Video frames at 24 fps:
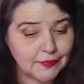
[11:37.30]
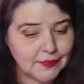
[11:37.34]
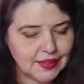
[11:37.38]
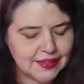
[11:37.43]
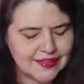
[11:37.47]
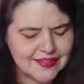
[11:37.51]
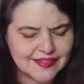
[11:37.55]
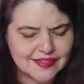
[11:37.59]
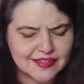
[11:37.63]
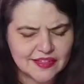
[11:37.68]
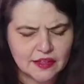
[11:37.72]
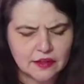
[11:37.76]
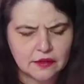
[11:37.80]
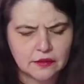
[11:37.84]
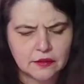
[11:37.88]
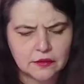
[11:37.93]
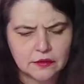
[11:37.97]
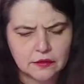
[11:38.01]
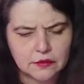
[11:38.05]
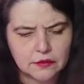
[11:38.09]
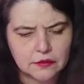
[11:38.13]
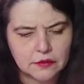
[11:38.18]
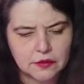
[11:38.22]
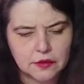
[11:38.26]
Still,
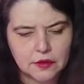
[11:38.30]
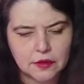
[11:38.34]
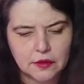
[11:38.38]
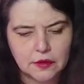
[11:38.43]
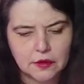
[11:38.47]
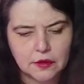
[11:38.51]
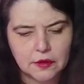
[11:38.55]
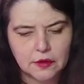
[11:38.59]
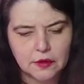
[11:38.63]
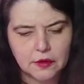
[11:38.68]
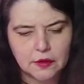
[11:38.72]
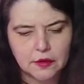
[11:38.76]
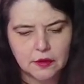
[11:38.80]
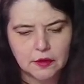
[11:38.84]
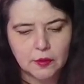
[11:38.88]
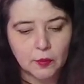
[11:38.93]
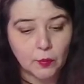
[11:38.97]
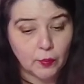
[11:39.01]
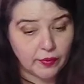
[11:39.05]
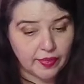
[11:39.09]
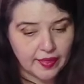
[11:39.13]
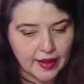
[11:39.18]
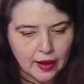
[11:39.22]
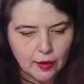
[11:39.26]

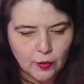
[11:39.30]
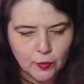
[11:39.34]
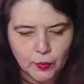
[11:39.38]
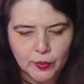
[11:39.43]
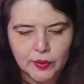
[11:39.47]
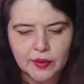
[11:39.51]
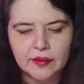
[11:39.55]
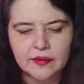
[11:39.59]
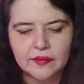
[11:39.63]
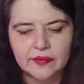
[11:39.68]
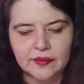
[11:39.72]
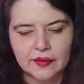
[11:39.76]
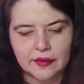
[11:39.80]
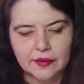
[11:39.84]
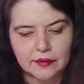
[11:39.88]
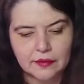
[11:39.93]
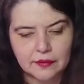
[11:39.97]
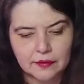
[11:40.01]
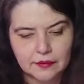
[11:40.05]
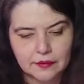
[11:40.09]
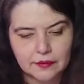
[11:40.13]
without reason,